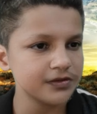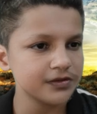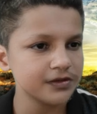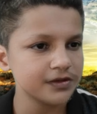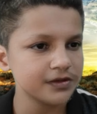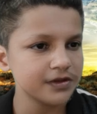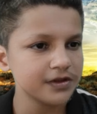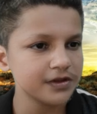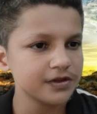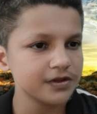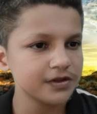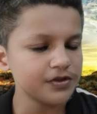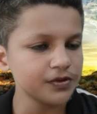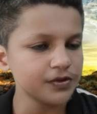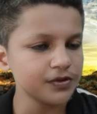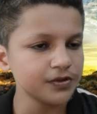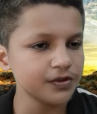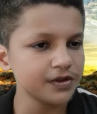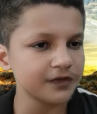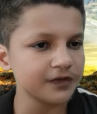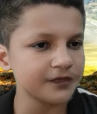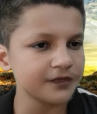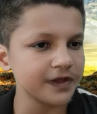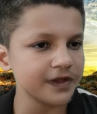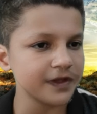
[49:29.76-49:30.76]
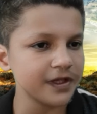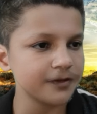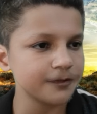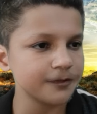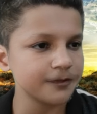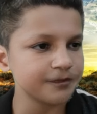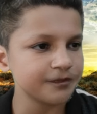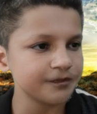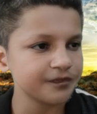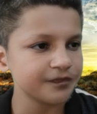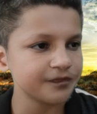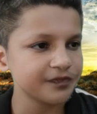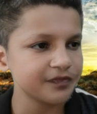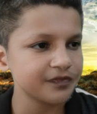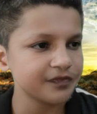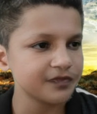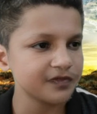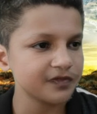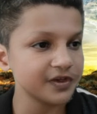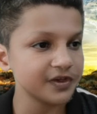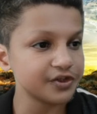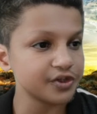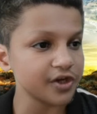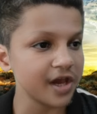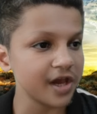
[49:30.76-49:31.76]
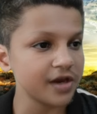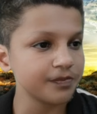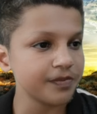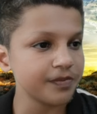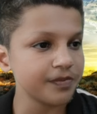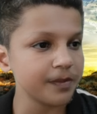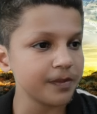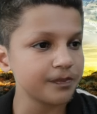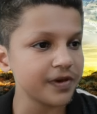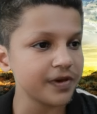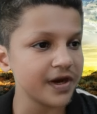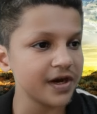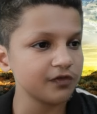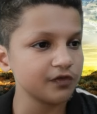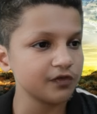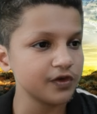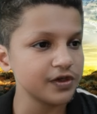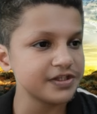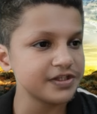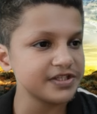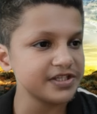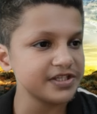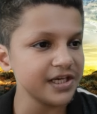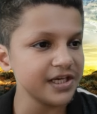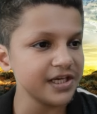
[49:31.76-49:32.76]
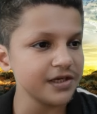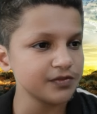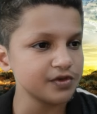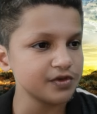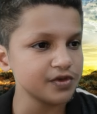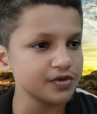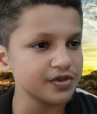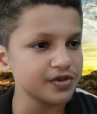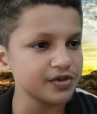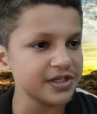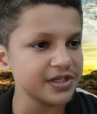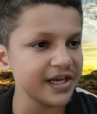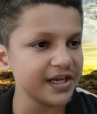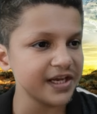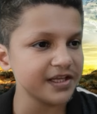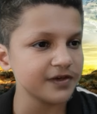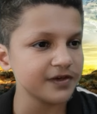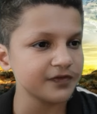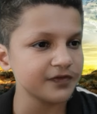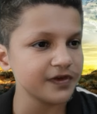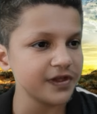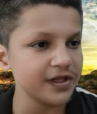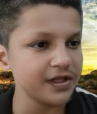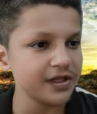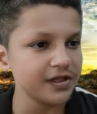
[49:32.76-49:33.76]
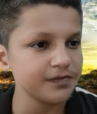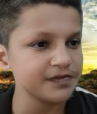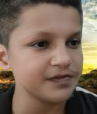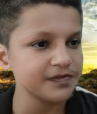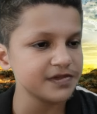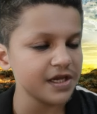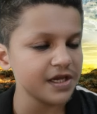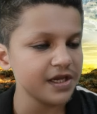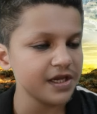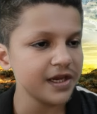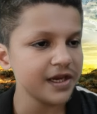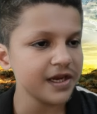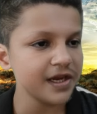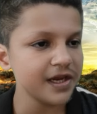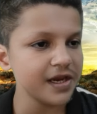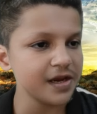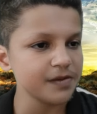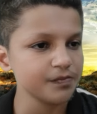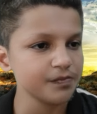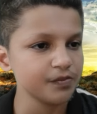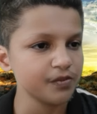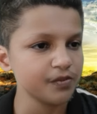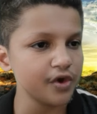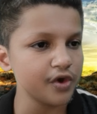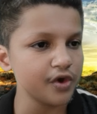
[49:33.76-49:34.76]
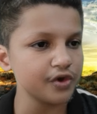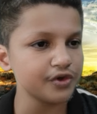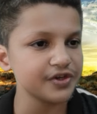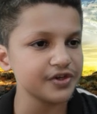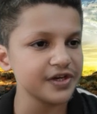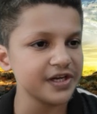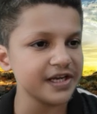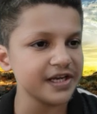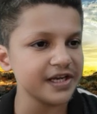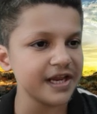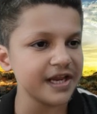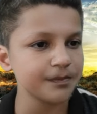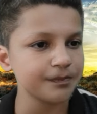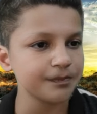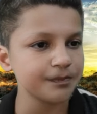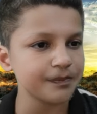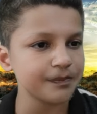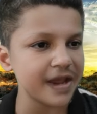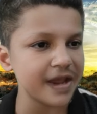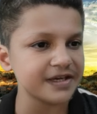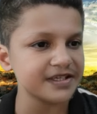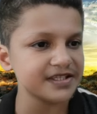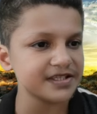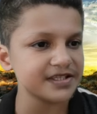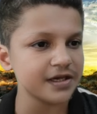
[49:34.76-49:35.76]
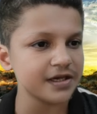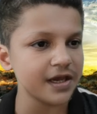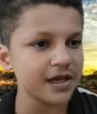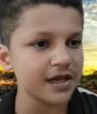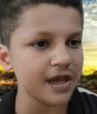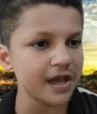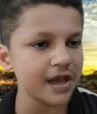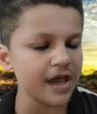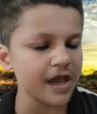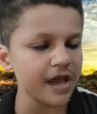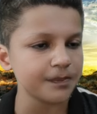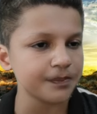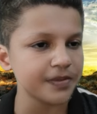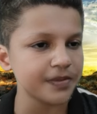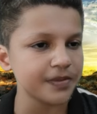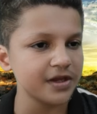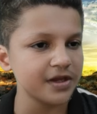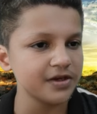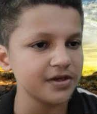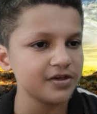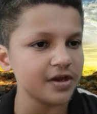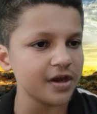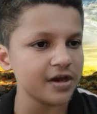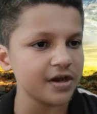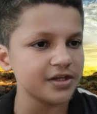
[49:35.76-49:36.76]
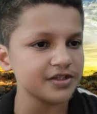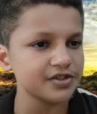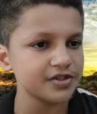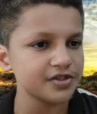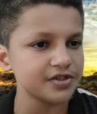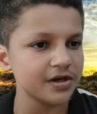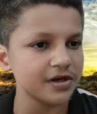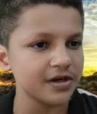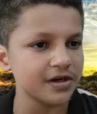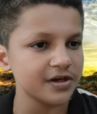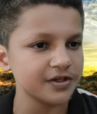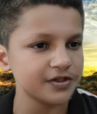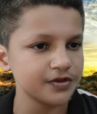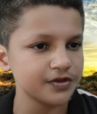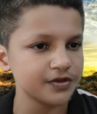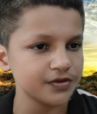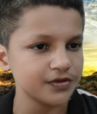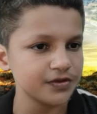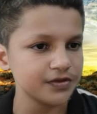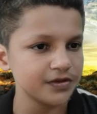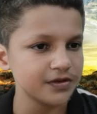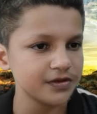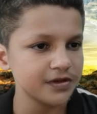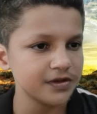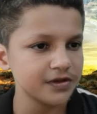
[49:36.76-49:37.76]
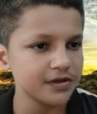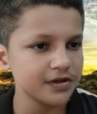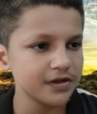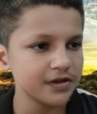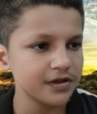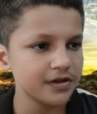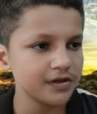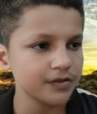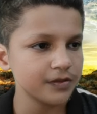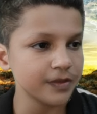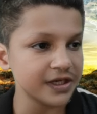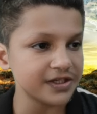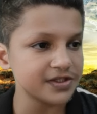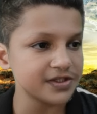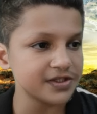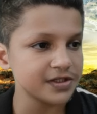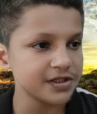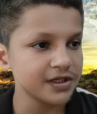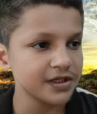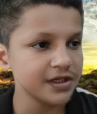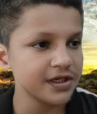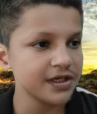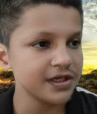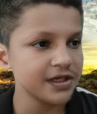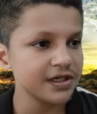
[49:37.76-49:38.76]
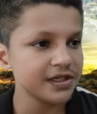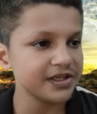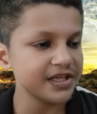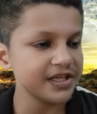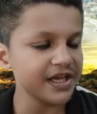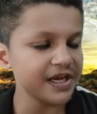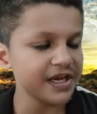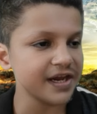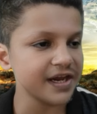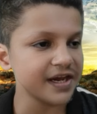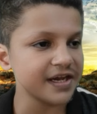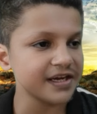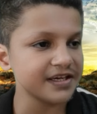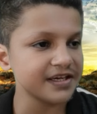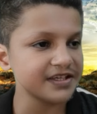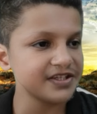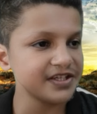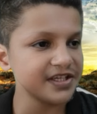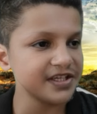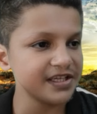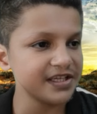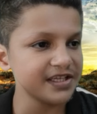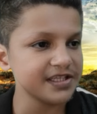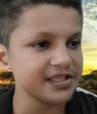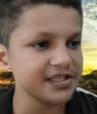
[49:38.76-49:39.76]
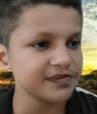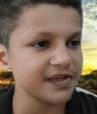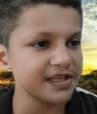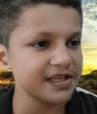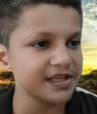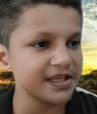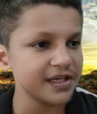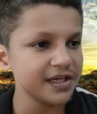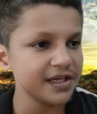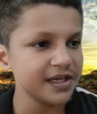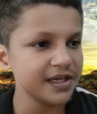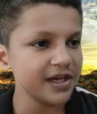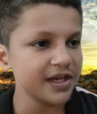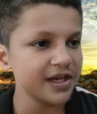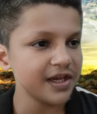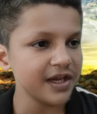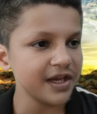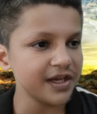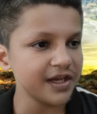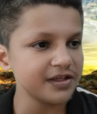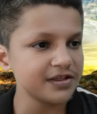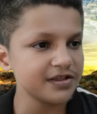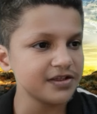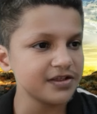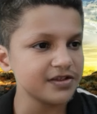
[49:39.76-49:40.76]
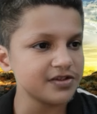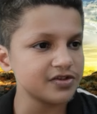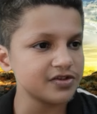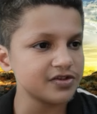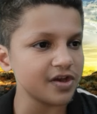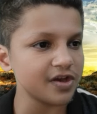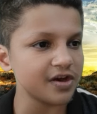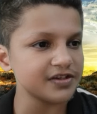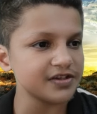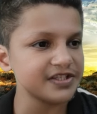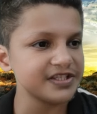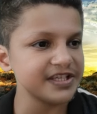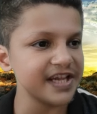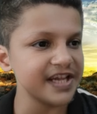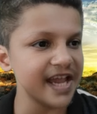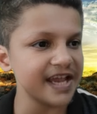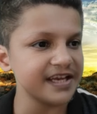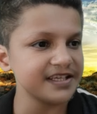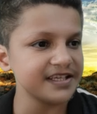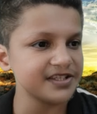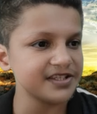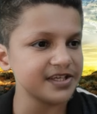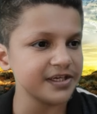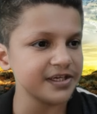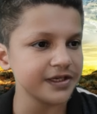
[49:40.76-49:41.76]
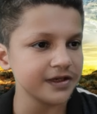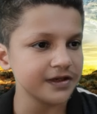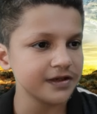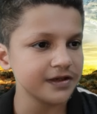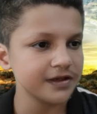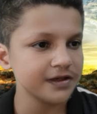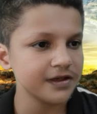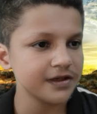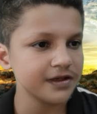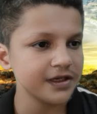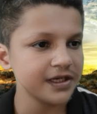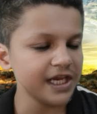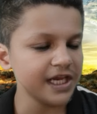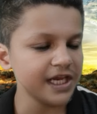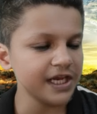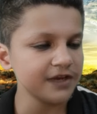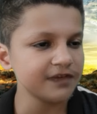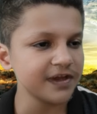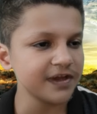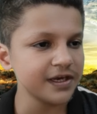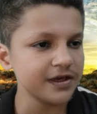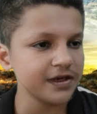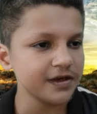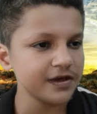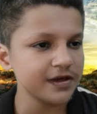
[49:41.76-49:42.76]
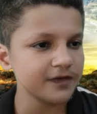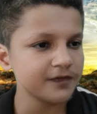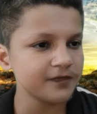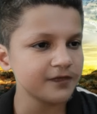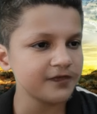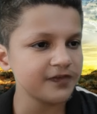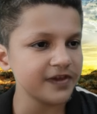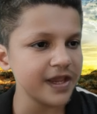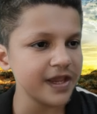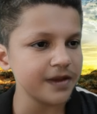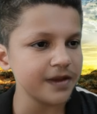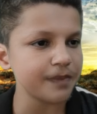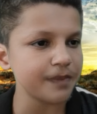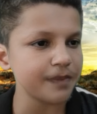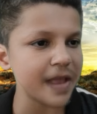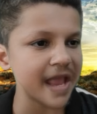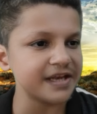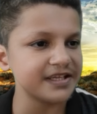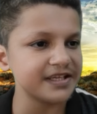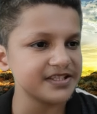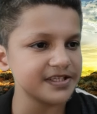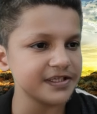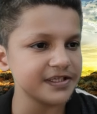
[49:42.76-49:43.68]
to the film, which on paper would seem to take the film's emotional impact up a notch or two, but they are dealt with insouciantly, even flippantly,